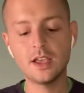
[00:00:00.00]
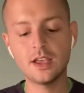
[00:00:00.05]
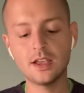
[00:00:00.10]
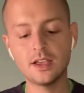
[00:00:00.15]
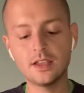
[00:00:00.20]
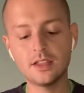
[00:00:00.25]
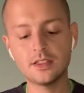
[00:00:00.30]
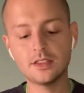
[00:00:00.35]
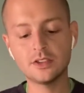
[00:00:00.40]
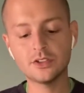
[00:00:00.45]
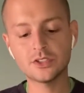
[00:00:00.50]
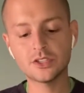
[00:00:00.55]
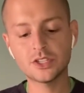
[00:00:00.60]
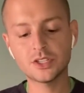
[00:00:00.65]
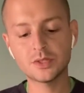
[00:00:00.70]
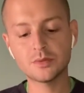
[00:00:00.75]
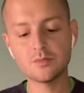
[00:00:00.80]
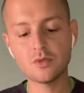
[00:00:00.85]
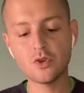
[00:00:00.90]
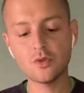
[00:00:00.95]
Uh, there's
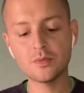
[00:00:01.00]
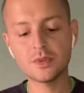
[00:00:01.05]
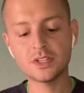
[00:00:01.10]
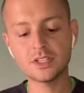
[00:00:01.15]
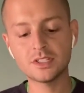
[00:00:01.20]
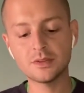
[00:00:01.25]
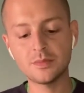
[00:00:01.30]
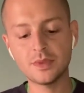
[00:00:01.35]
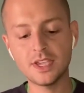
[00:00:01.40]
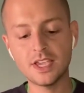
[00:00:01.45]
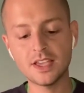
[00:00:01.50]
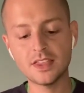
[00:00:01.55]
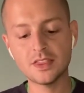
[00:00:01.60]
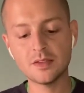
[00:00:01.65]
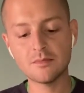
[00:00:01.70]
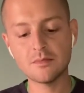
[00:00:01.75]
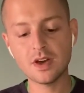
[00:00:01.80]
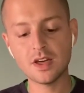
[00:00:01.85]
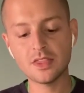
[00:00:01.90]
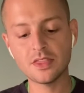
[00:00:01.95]
this moment to begin the
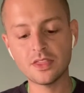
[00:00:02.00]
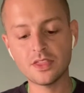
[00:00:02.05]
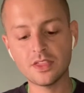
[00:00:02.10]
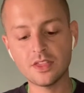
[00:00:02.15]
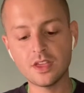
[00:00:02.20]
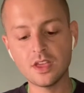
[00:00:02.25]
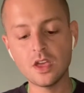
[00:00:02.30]
month